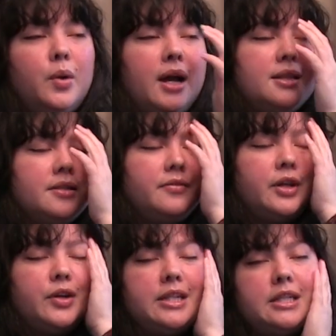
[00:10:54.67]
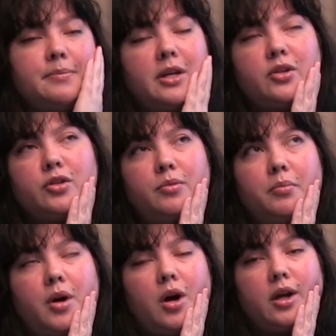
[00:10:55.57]
has a very special
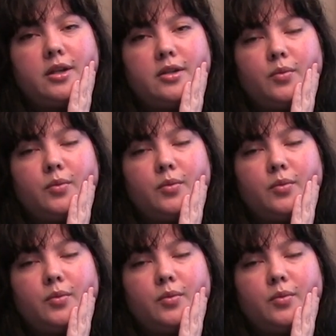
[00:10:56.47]
bond